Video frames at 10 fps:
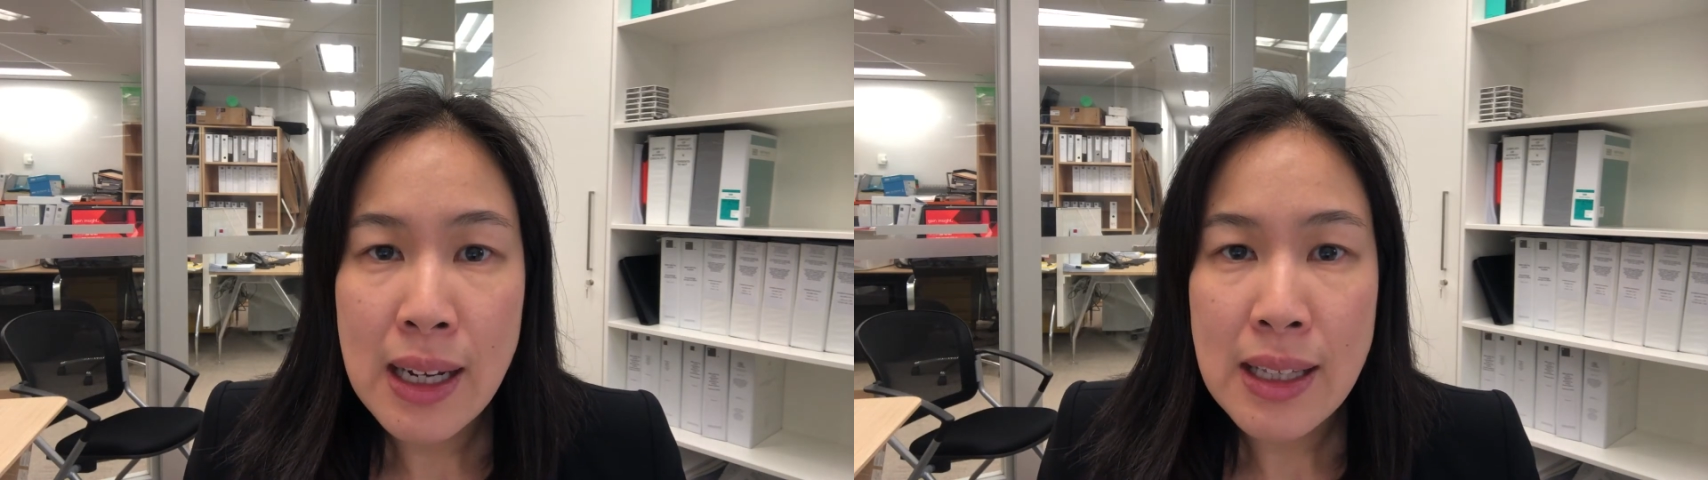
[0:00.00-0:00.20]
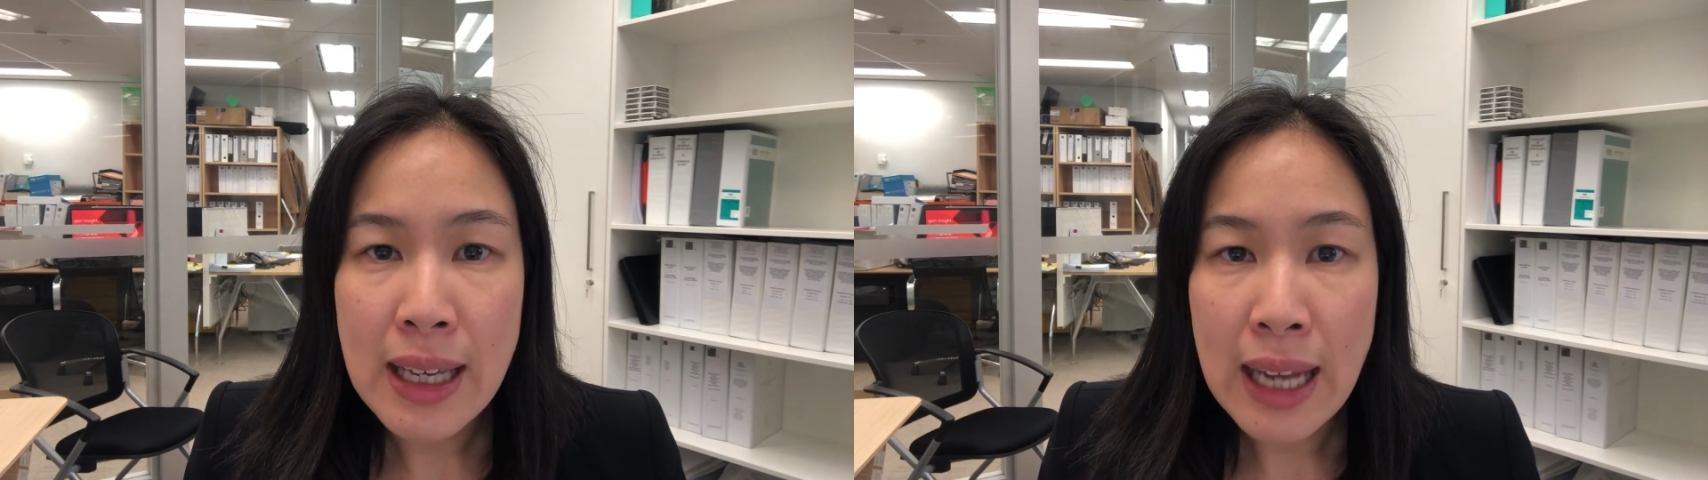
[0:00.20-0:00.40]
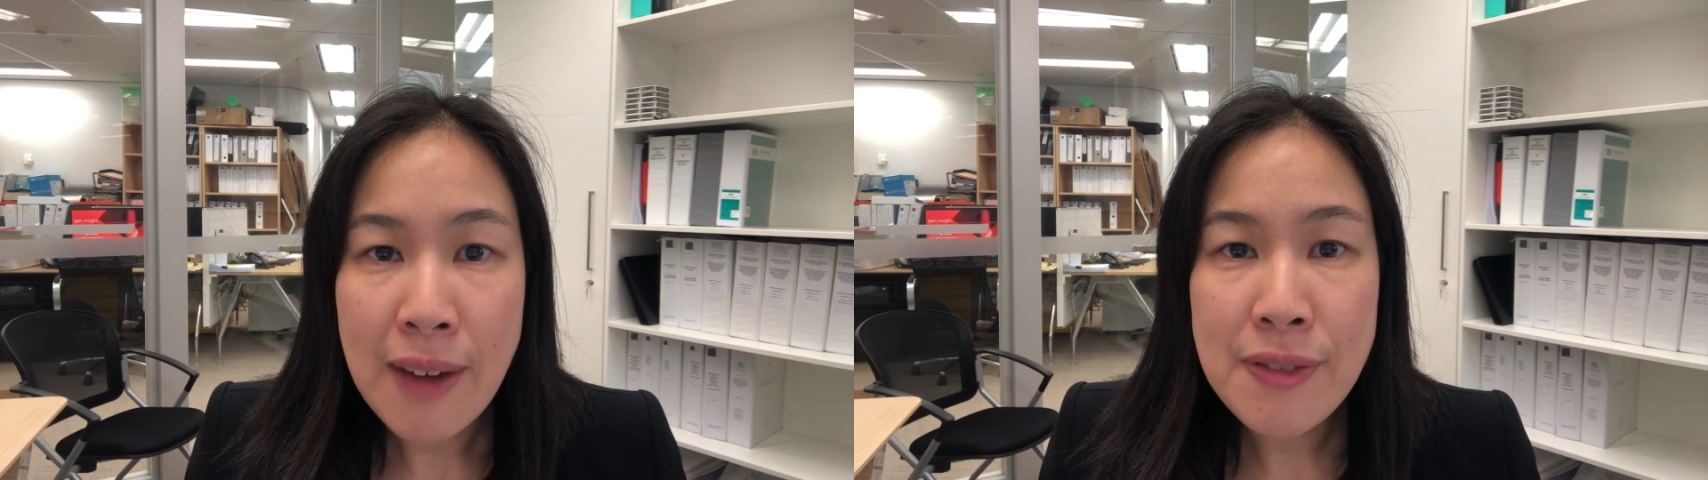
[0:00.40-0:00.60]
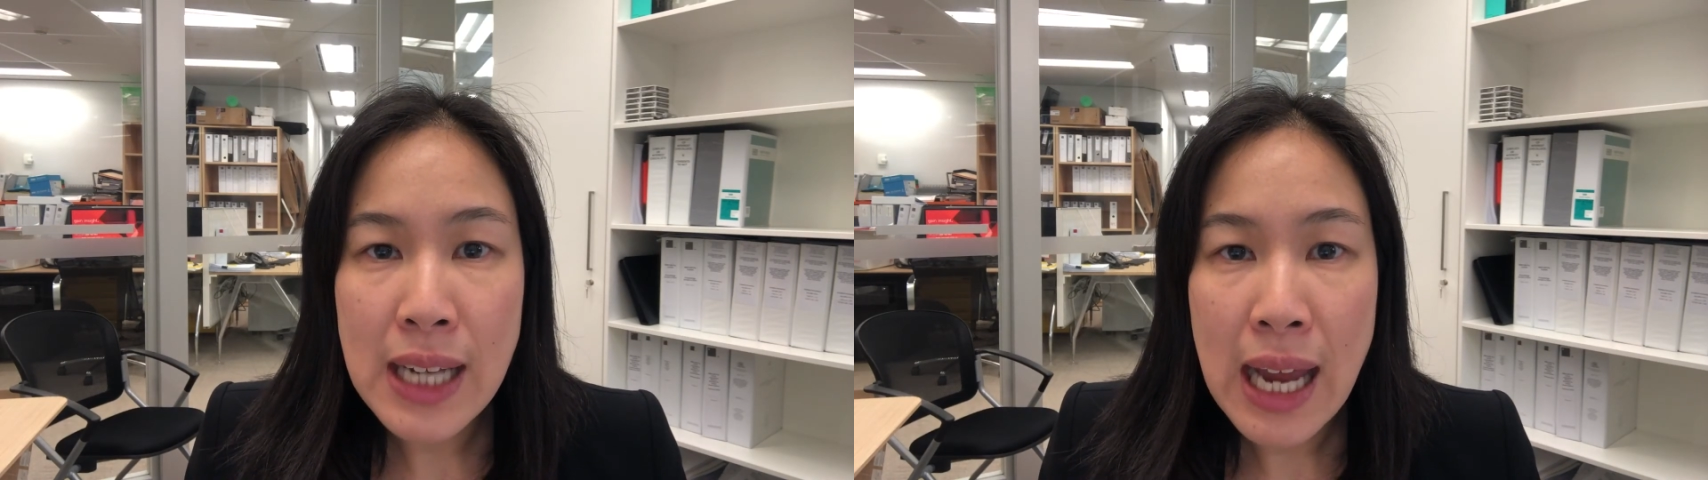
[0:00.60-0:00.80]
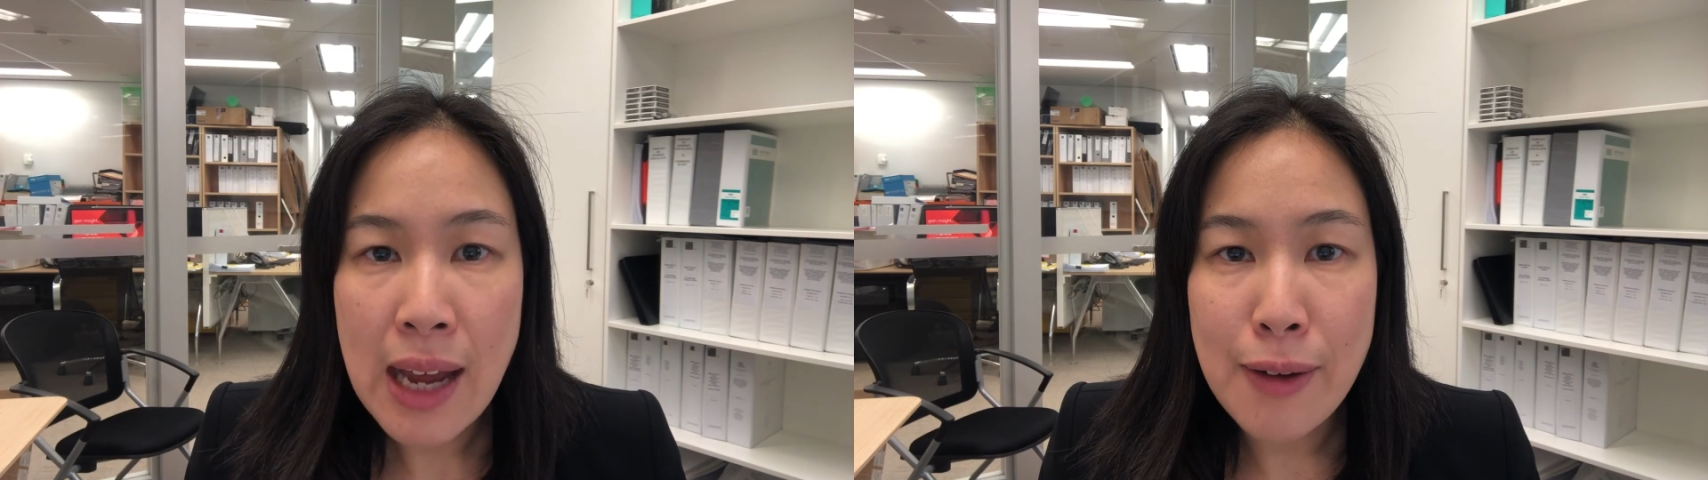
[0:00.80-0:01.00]
they have to
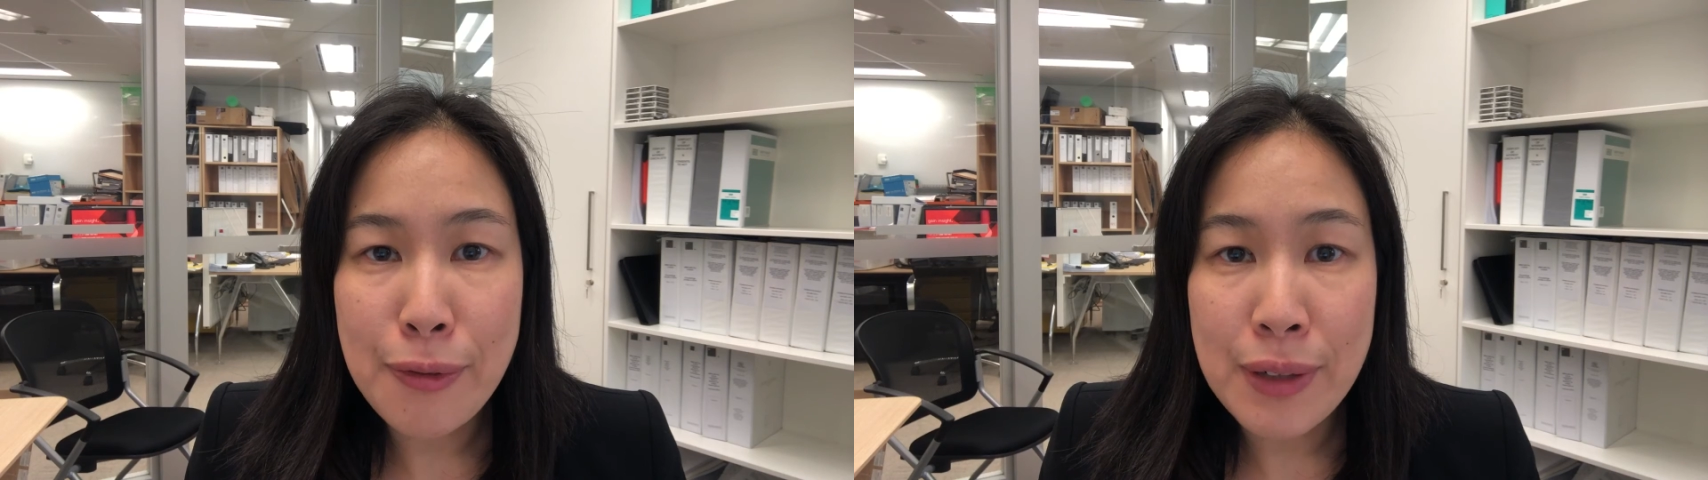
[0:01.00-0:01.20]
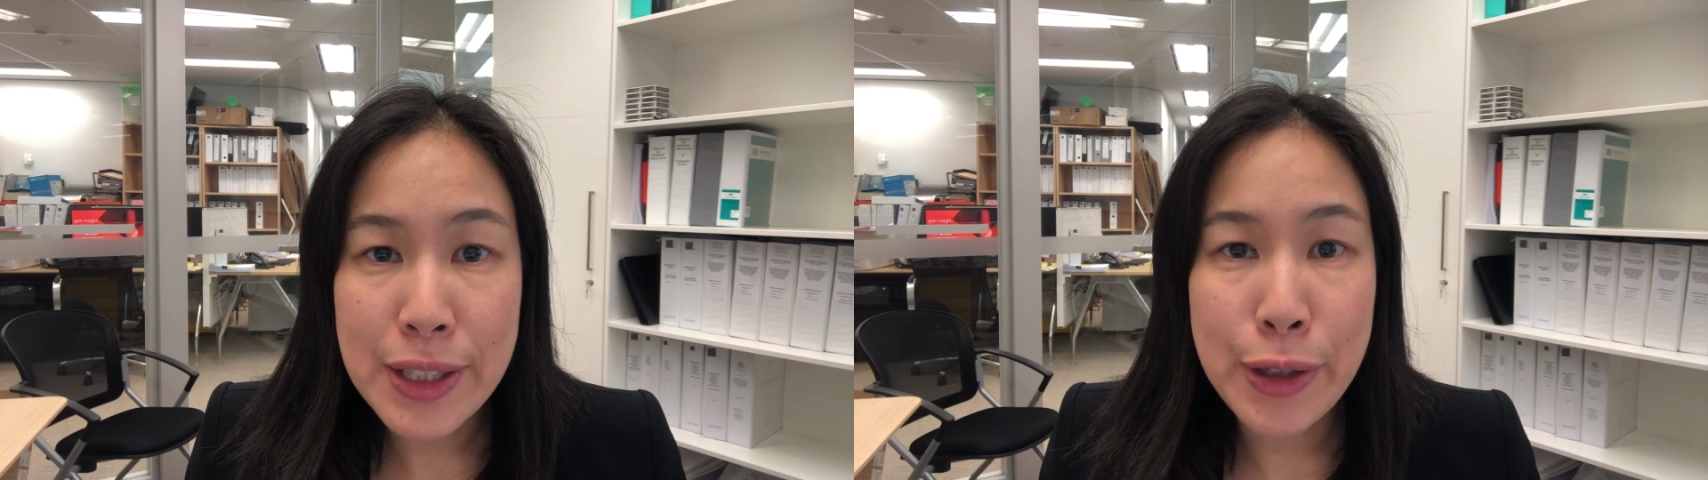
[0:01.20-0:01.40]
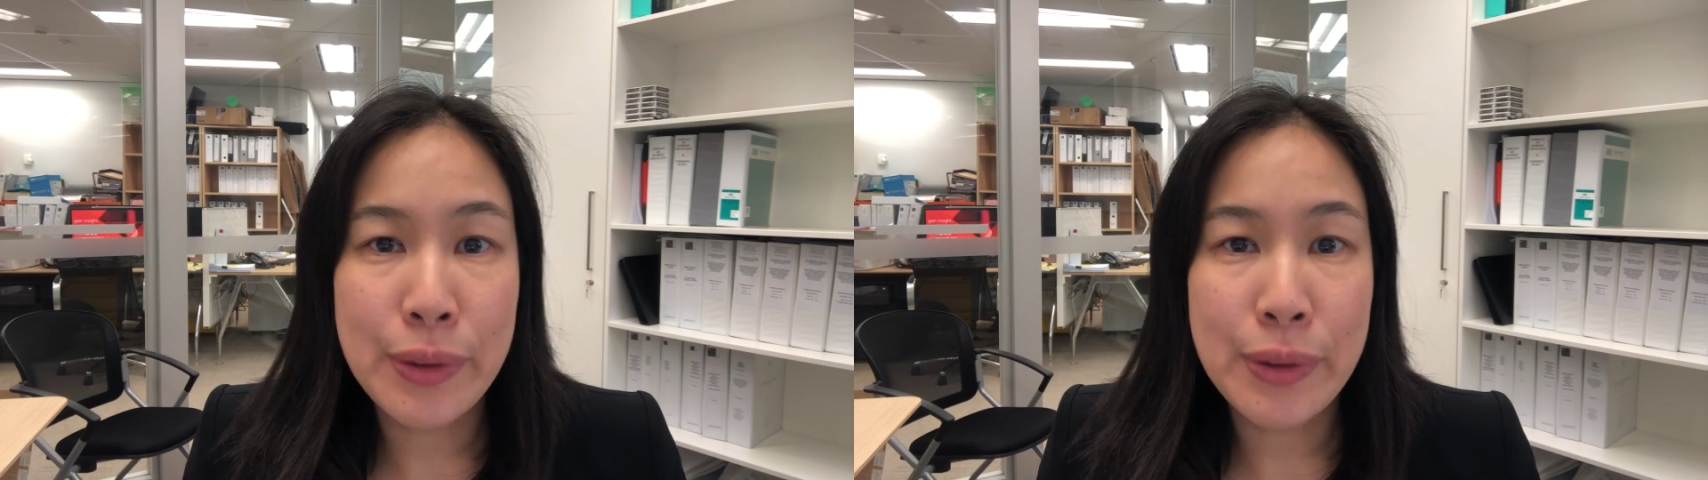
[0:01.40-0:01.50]
have what's called